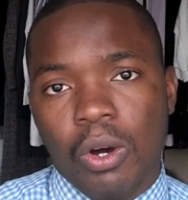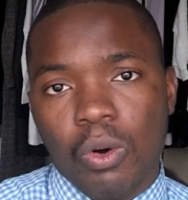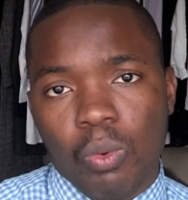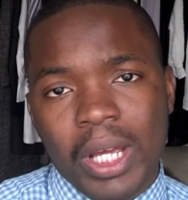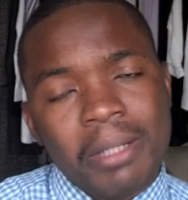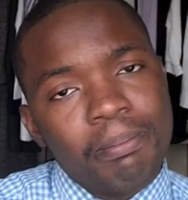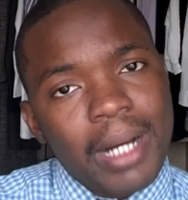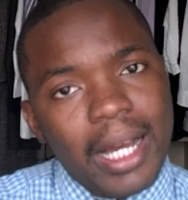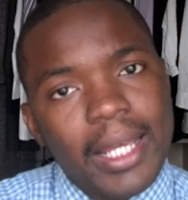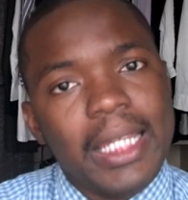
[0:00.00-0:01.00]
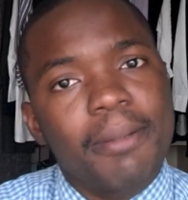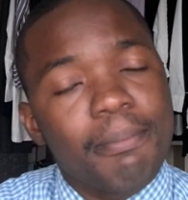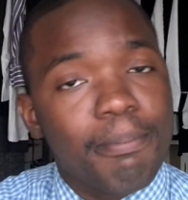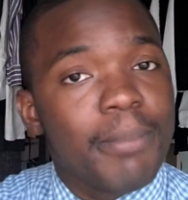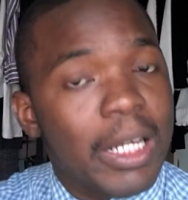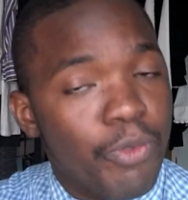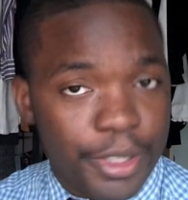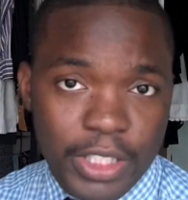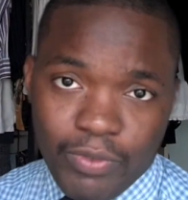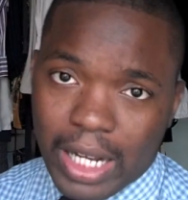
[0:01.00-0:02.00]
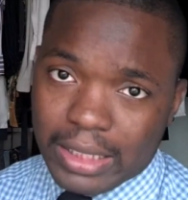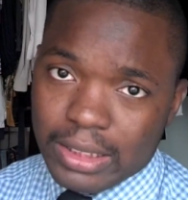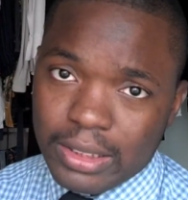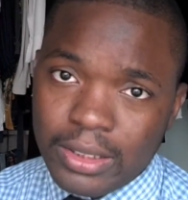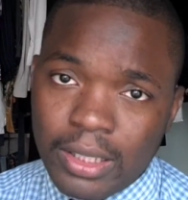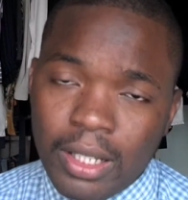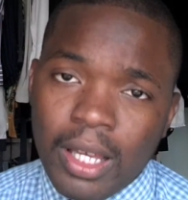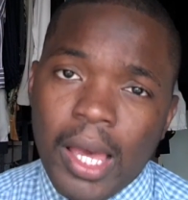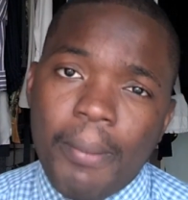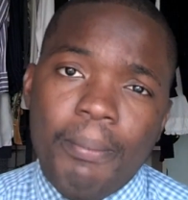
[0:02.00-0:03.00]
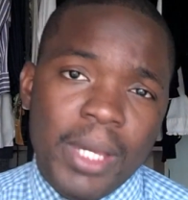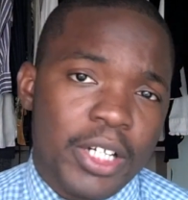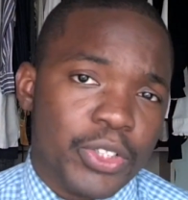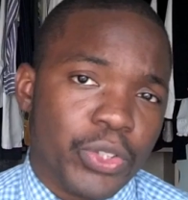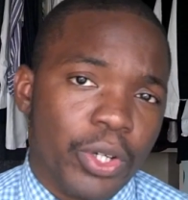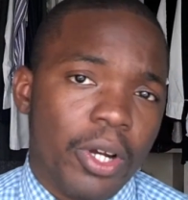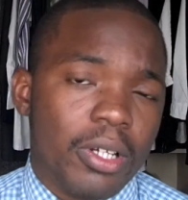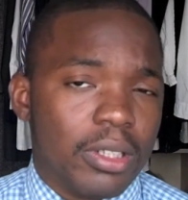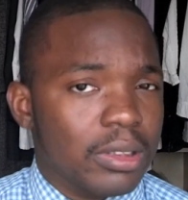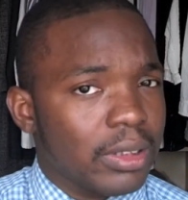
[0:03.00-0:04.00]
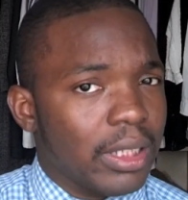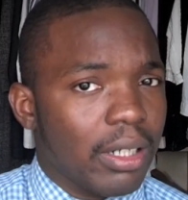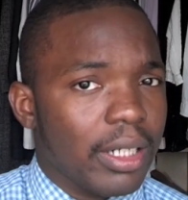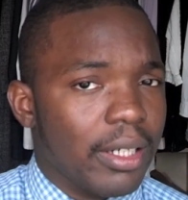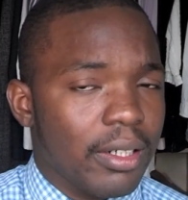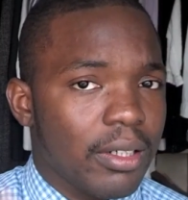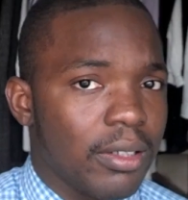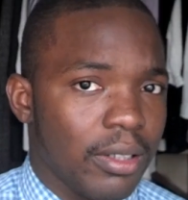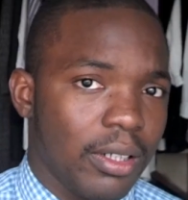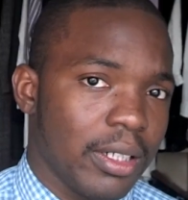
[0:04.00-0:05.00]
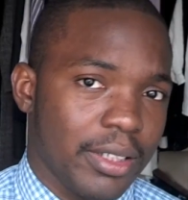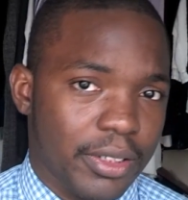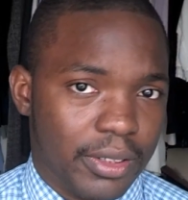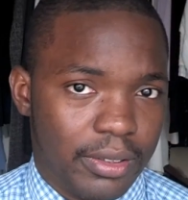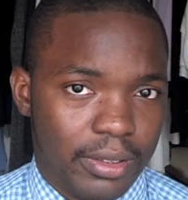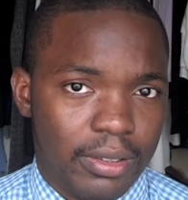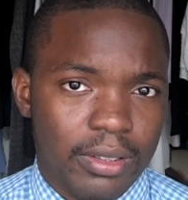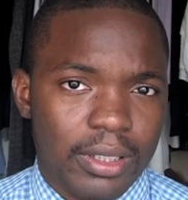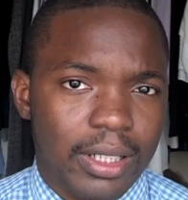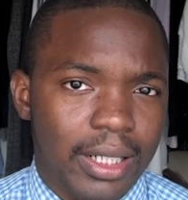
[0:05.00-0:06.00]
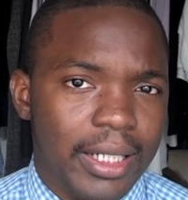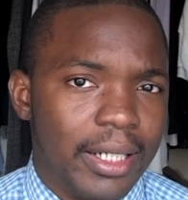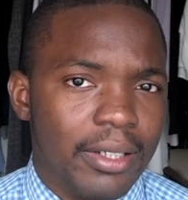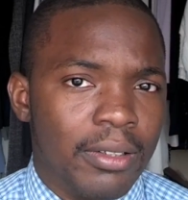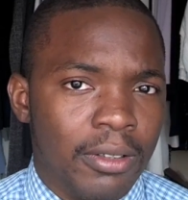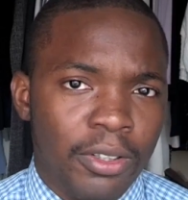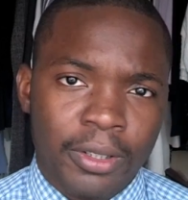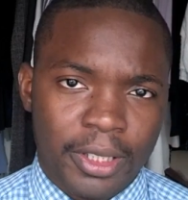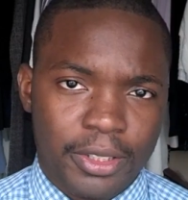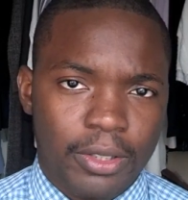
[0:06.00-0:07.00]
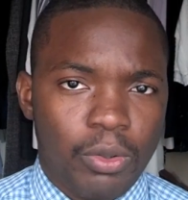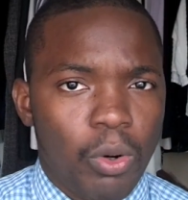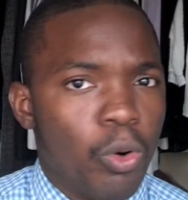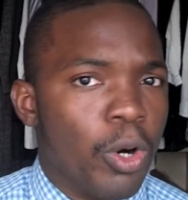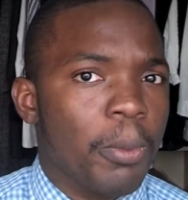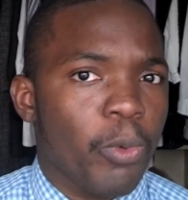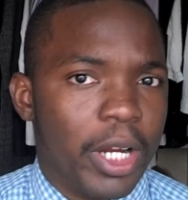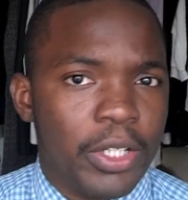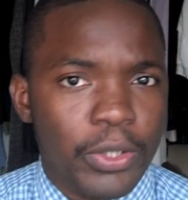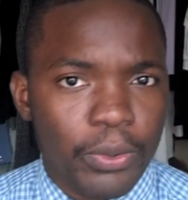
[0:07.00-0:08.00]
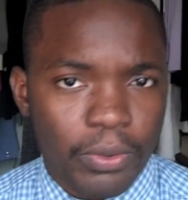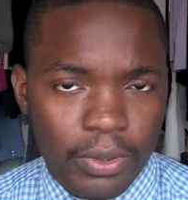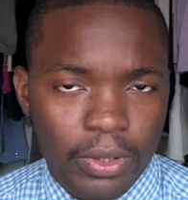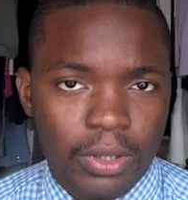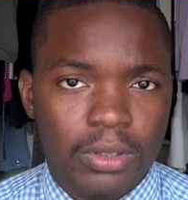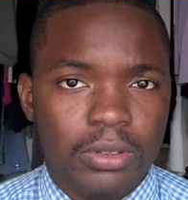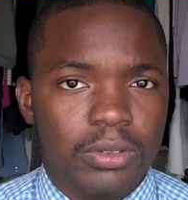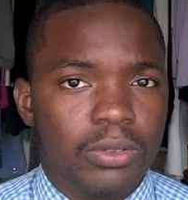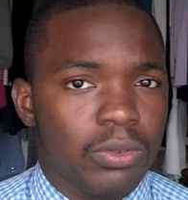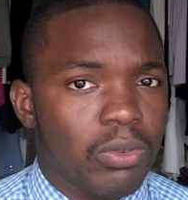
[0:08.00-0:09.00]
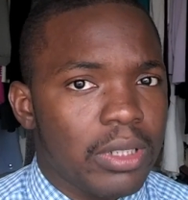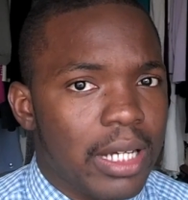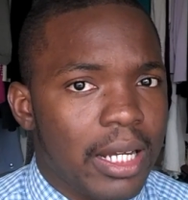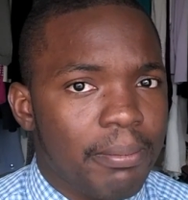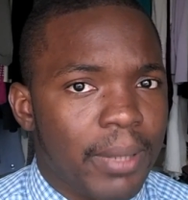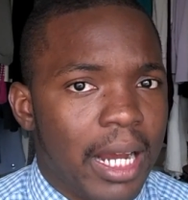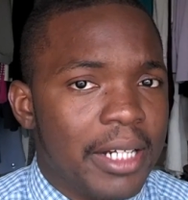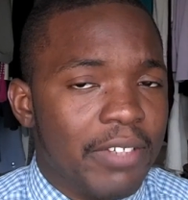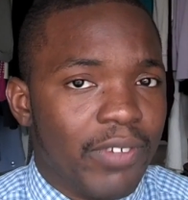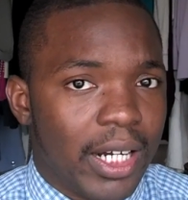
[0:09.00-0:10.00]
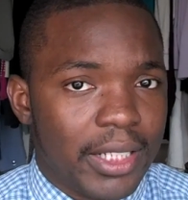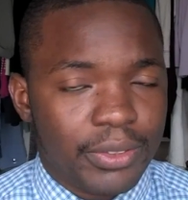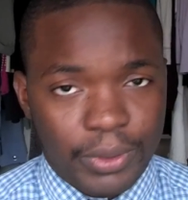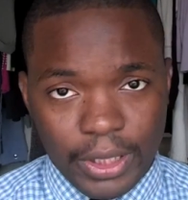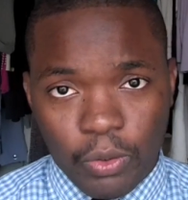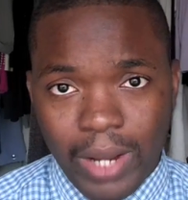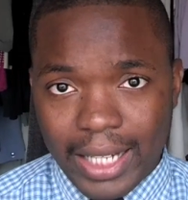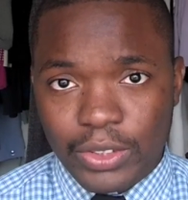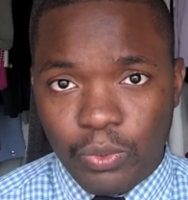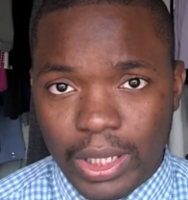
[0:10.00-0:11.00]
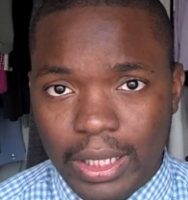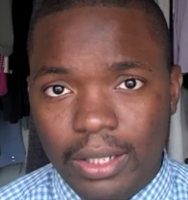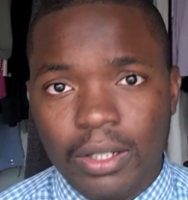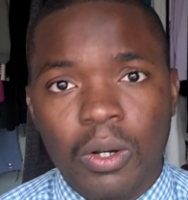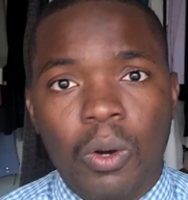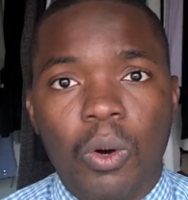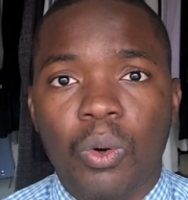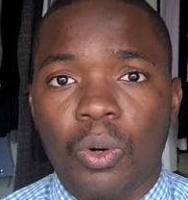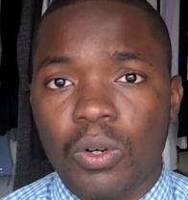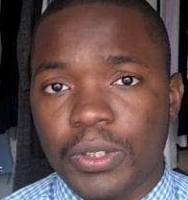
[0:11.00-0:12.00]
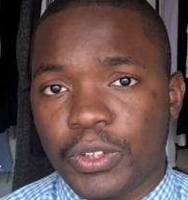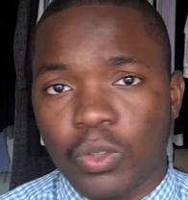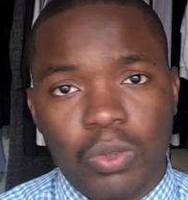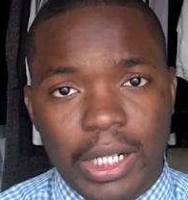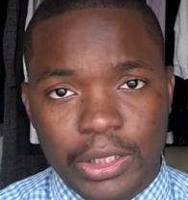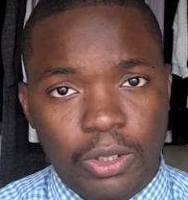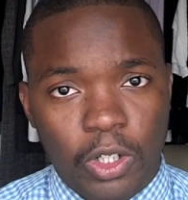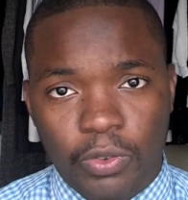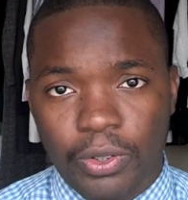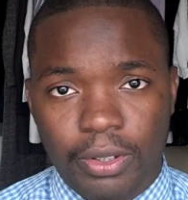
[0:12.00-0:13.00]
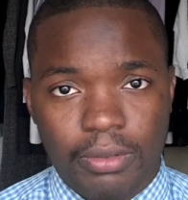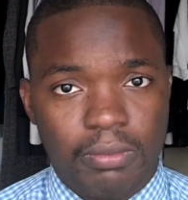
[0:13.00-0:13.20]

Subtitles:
When buying mid-range devices, make sure they are in good condition, clean, good condition, or brand new. Do not buy a device with a cracked screen or with scratches all over it.